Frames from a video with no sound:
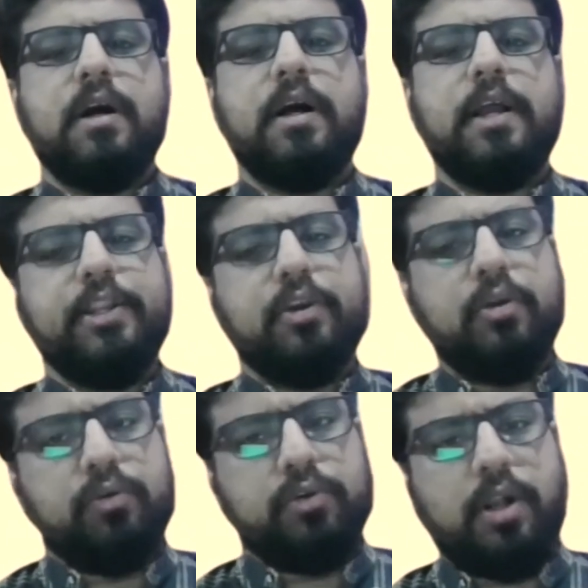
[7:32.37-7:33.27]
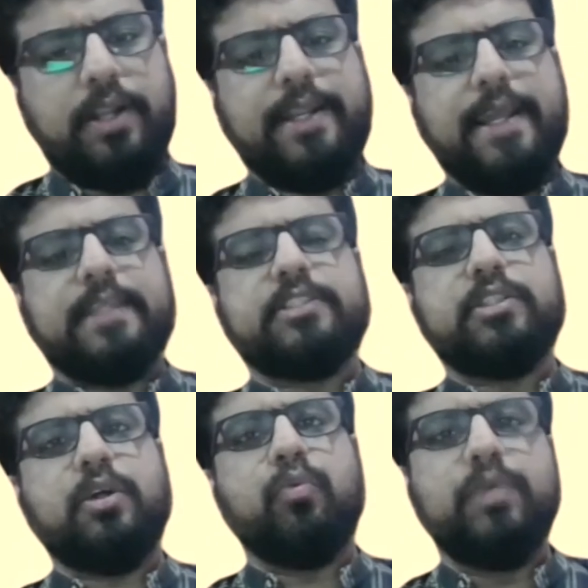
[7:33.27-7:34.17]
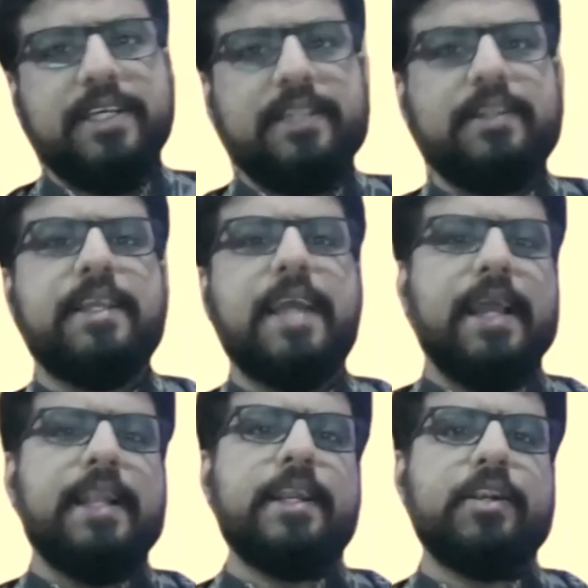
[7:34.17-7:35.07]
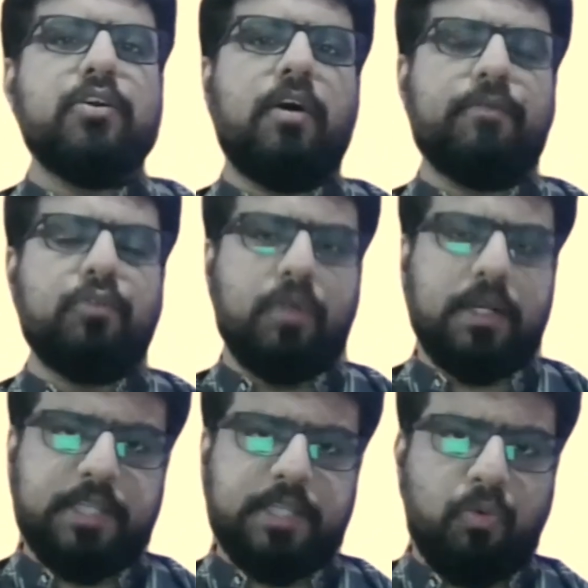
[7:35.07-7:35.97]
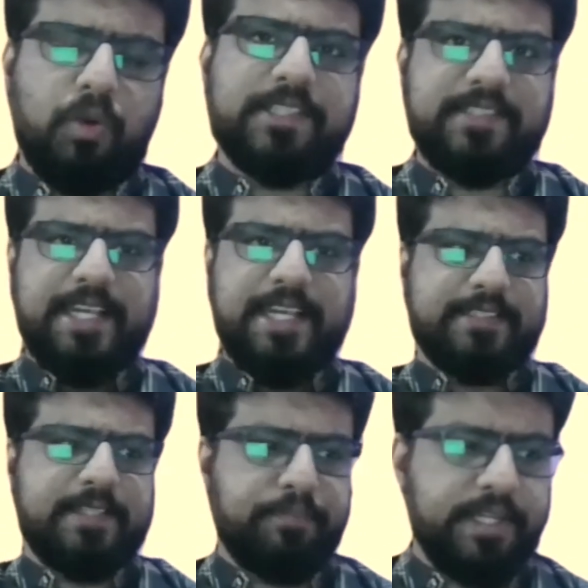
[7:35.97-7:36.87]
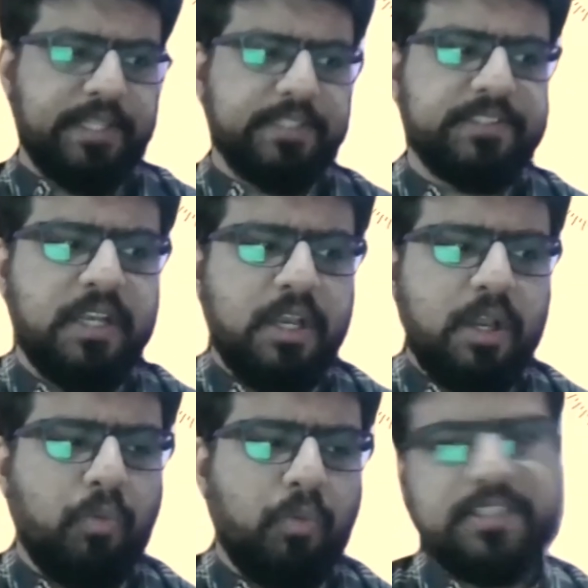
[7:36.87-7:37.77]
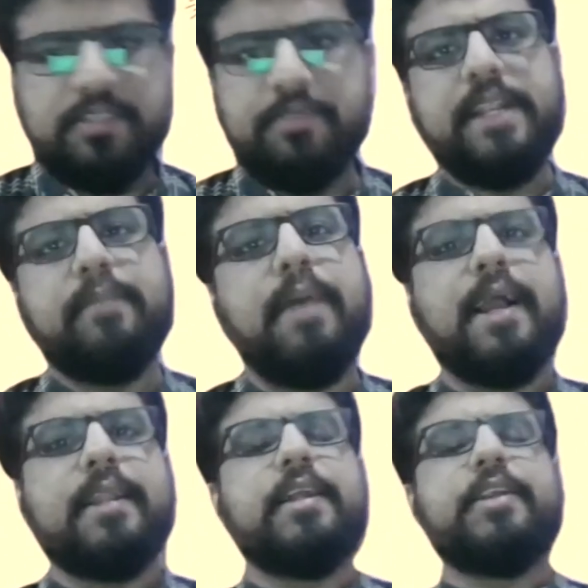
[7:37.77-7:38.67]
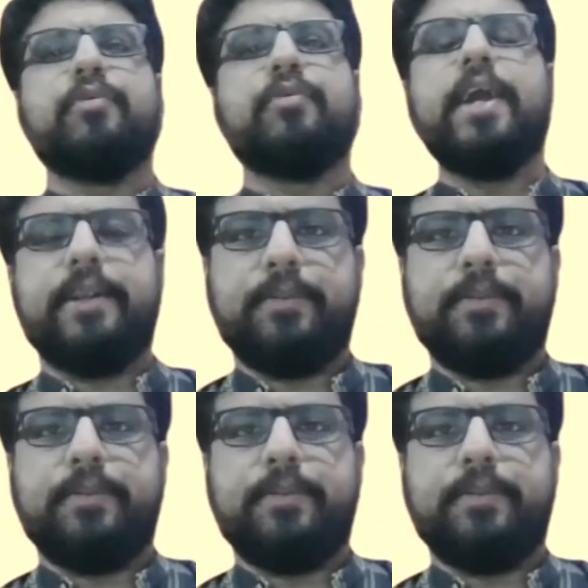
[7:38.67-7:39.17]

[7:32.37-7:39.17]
in your own context within the island of Curaçao? What is the acceptance? What is the feedback that you get?